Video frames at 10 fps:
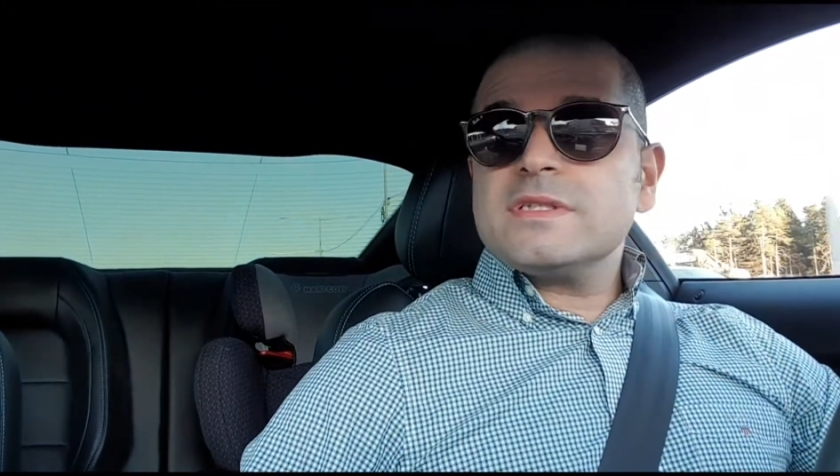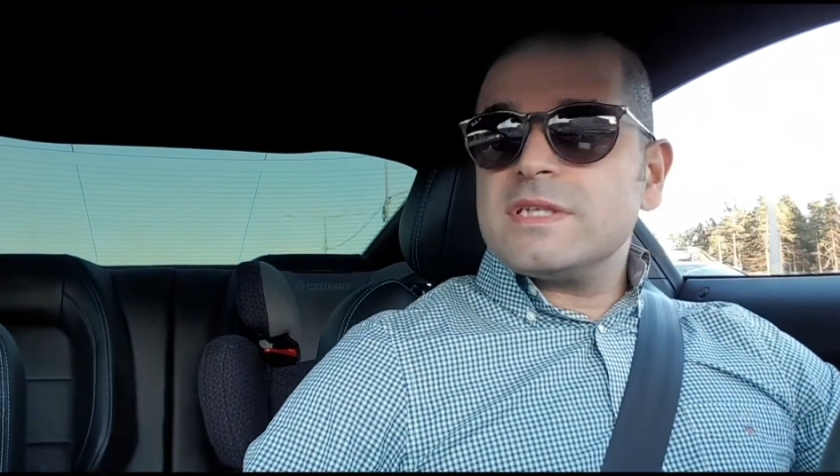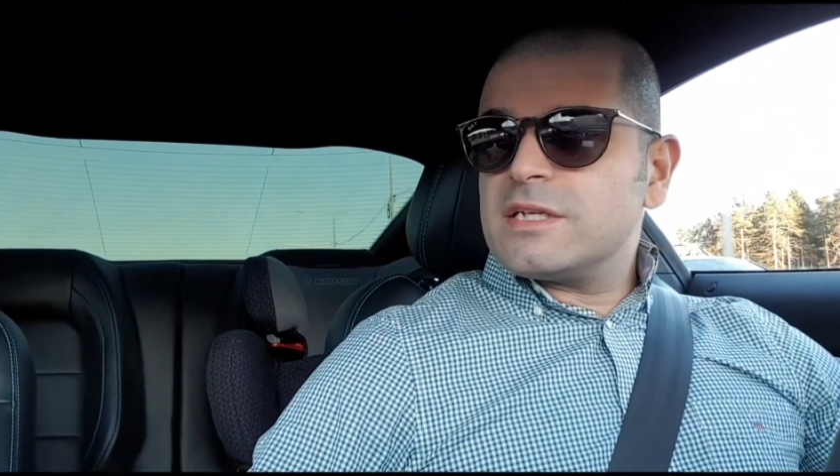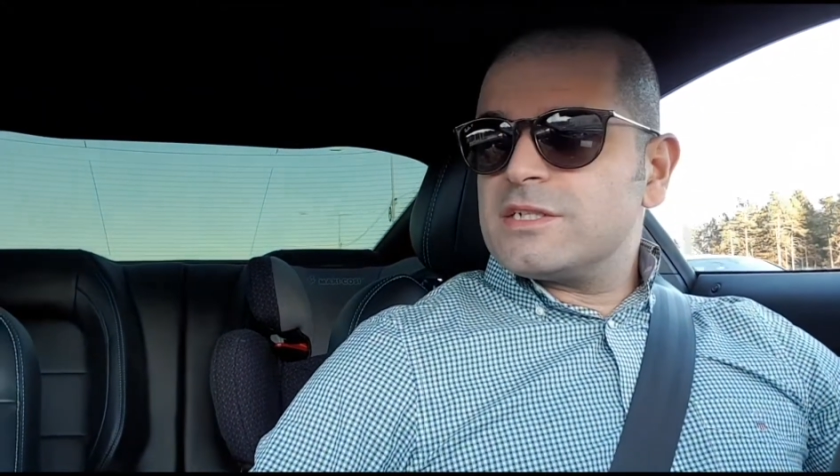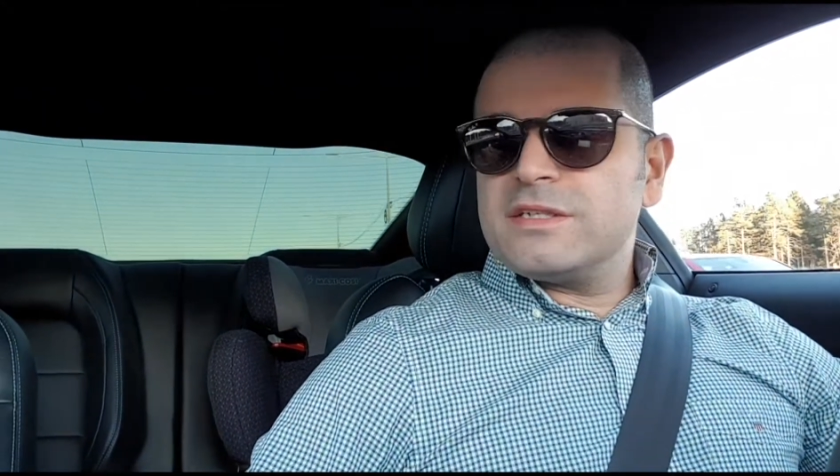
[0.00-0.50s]

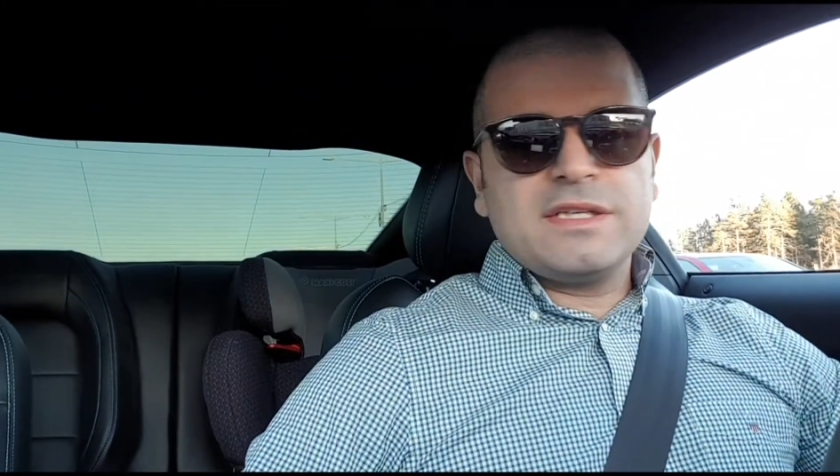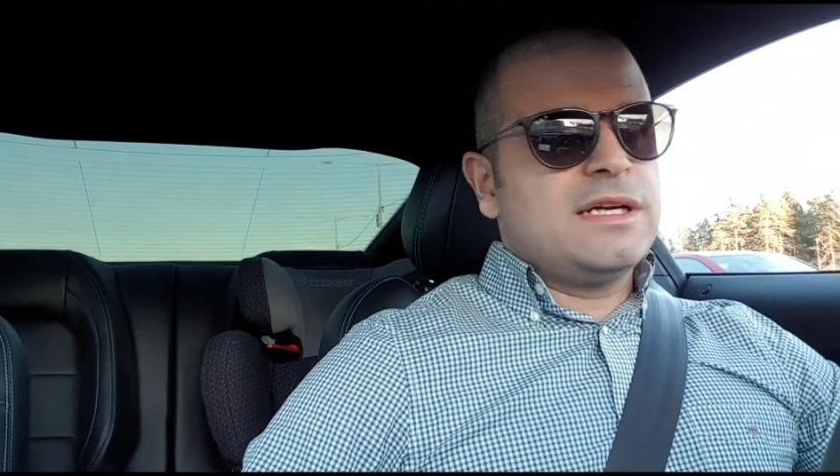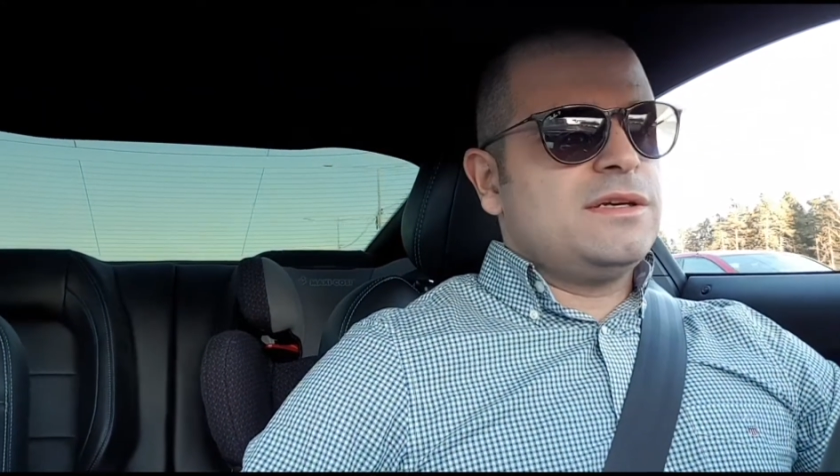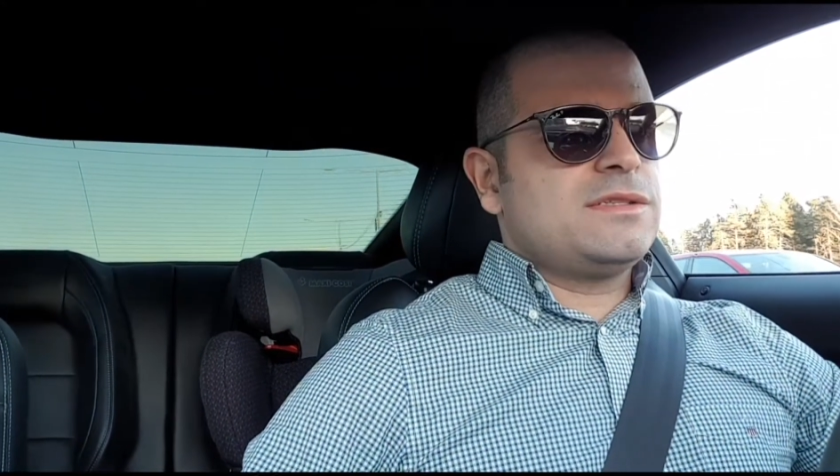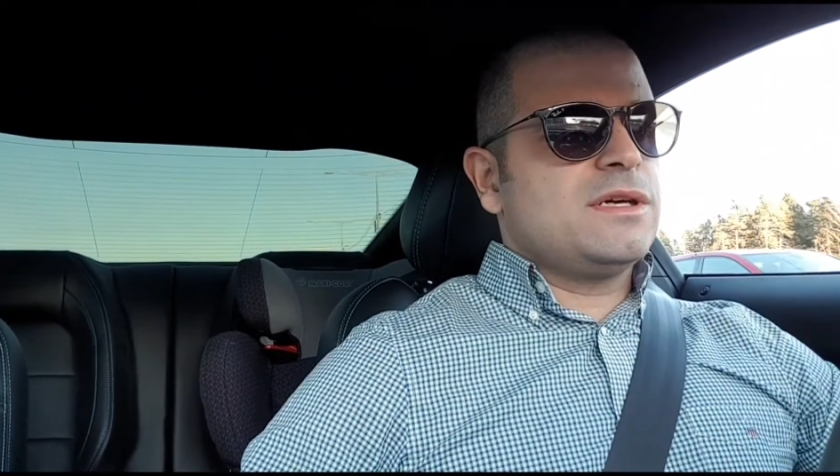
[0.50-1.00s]
section
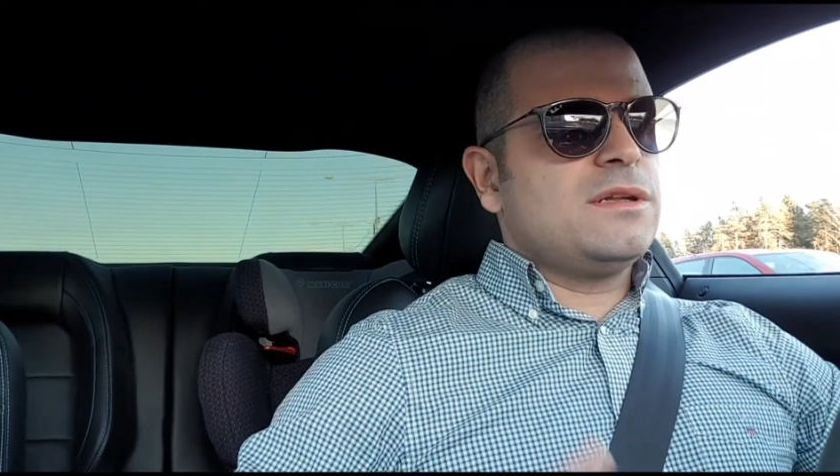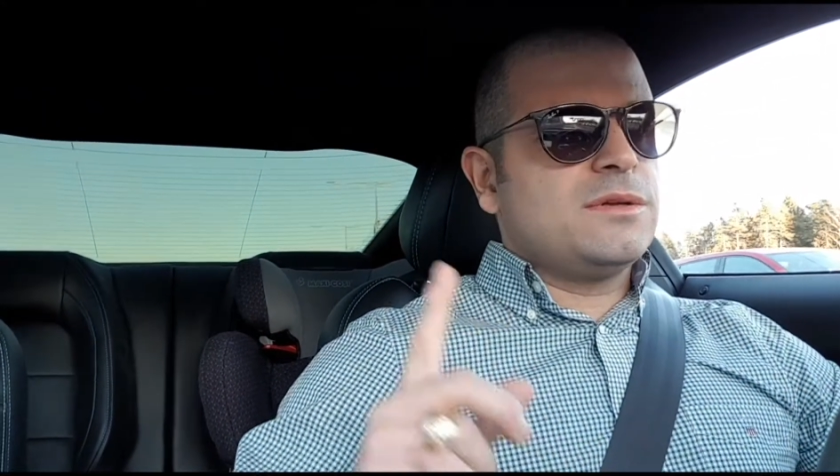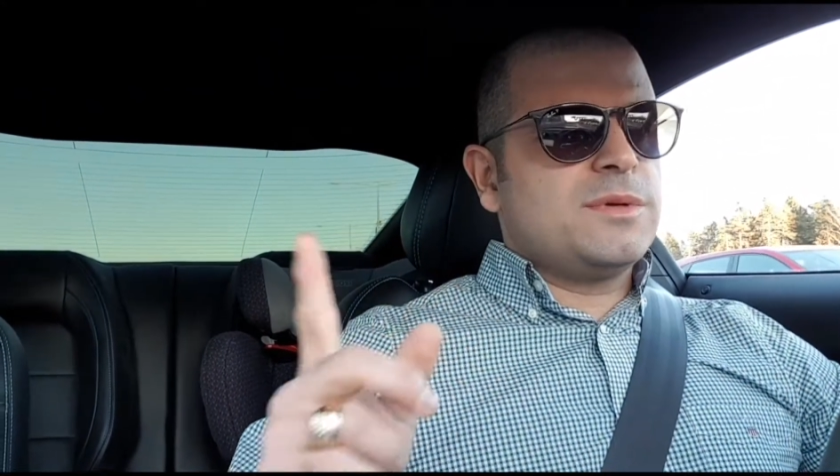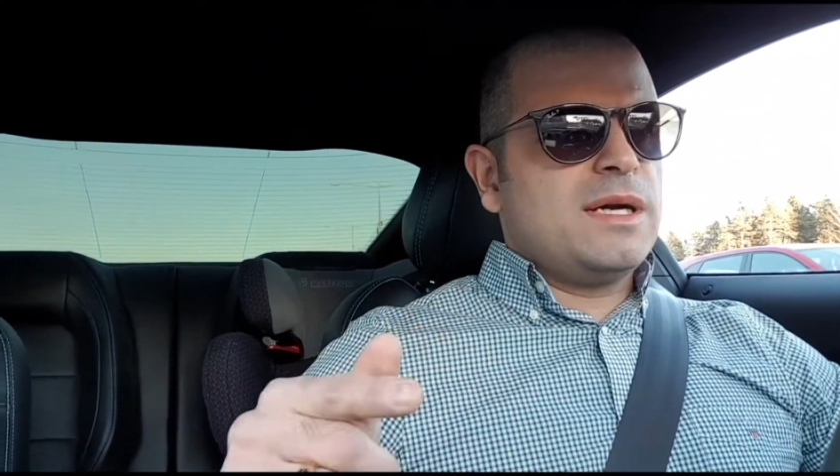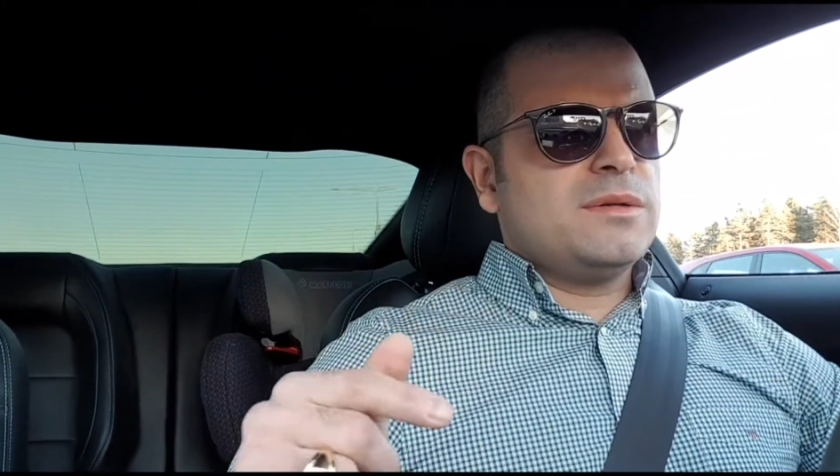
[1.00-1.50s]
tires all
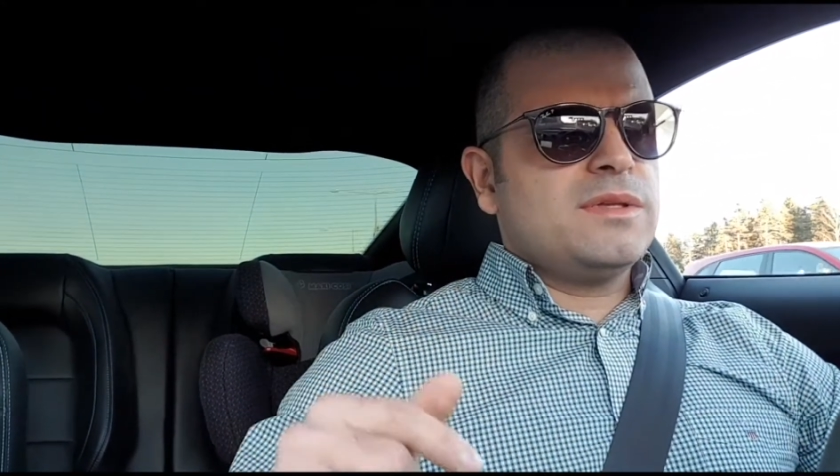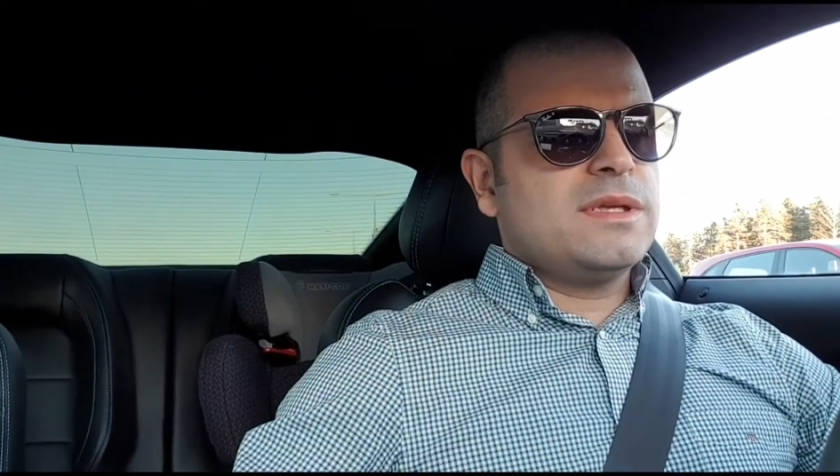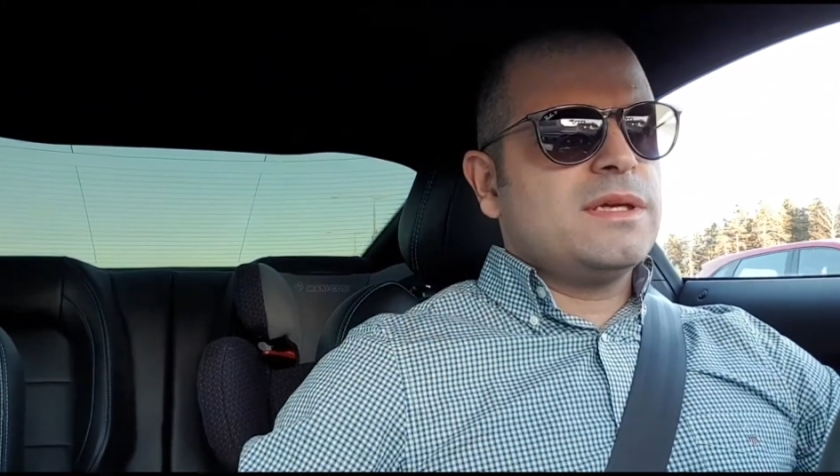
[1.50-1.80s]
around.